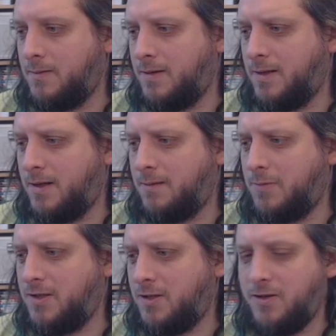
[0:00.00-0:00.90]
Yeah, the
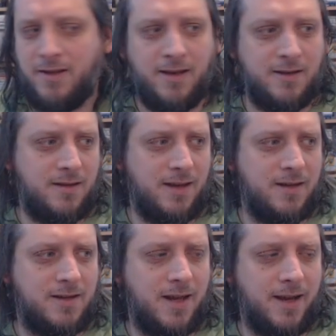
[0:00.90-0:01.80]
position of
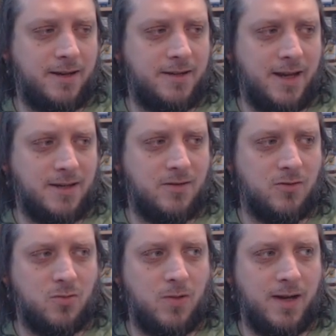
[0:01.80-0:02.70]
that attack text
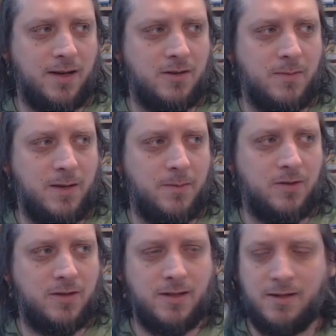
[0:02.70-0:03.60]
looks weird to me,
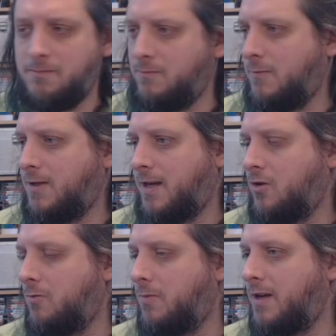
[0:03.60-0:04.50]
but so it
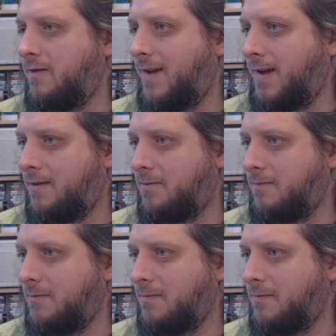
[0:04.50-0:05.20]
could be correct.